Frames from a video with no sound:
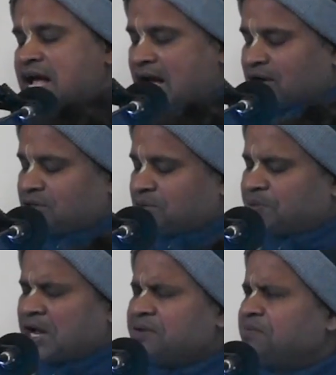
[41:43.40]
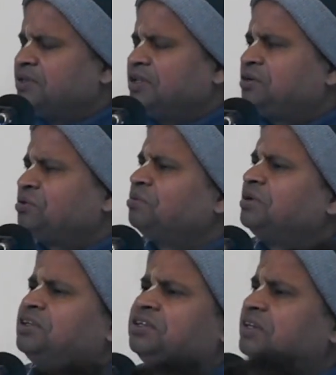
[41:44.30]
after 5 minutes, we
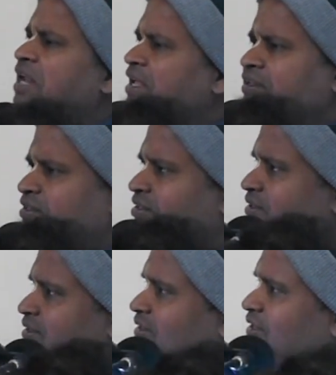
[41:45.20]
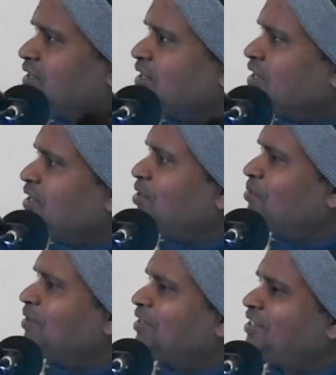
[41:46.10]
will dance.
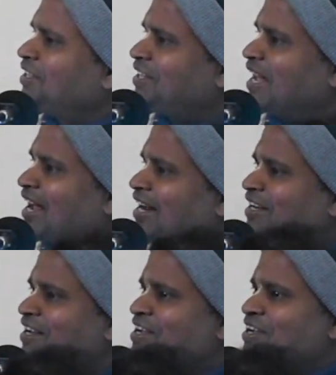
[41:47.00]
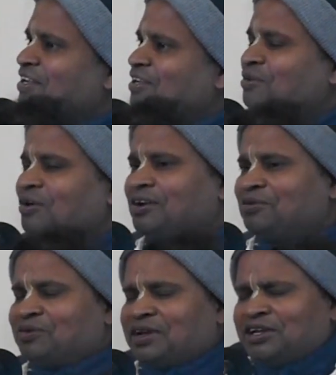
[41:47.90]
You will see that you
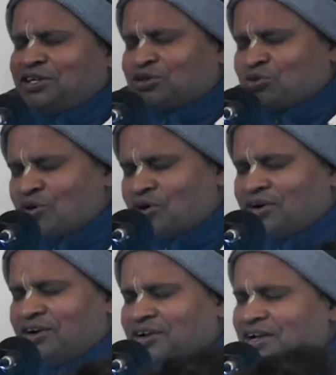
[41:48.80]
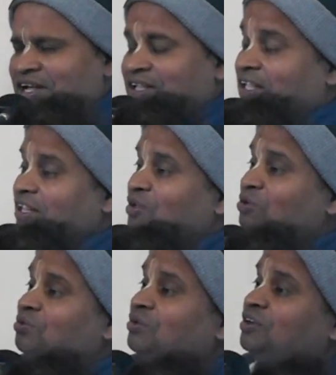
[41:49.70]
are very cold, then
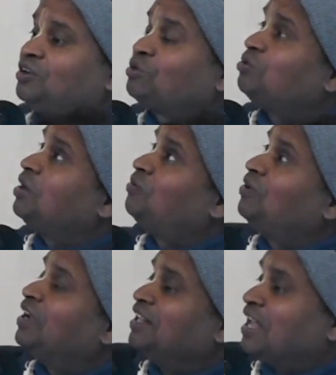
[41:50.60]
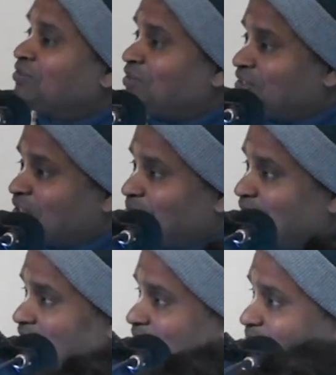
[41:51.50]
you will require a fan after some
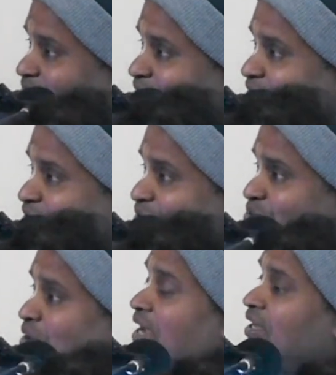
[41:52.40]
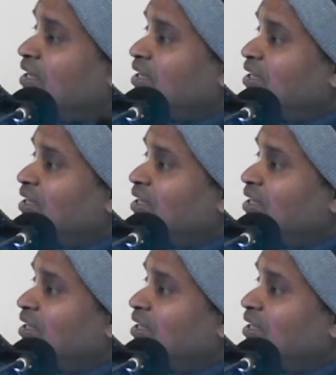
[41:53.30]
time. Why?